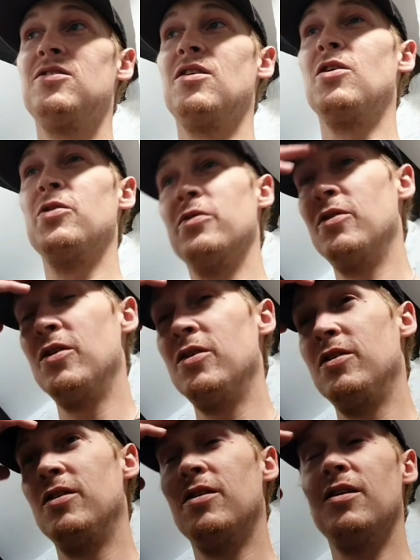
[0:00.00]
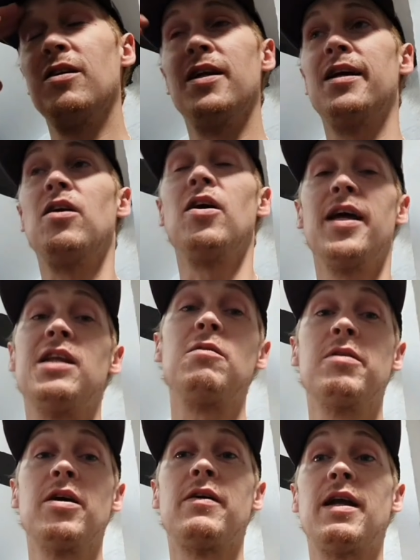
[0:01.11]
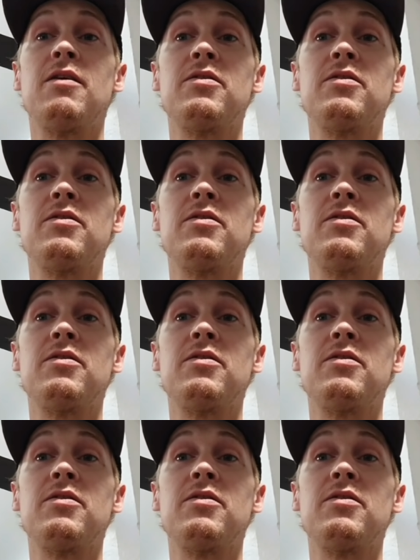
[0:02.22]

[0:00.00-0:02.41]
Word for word: So, and then I end up going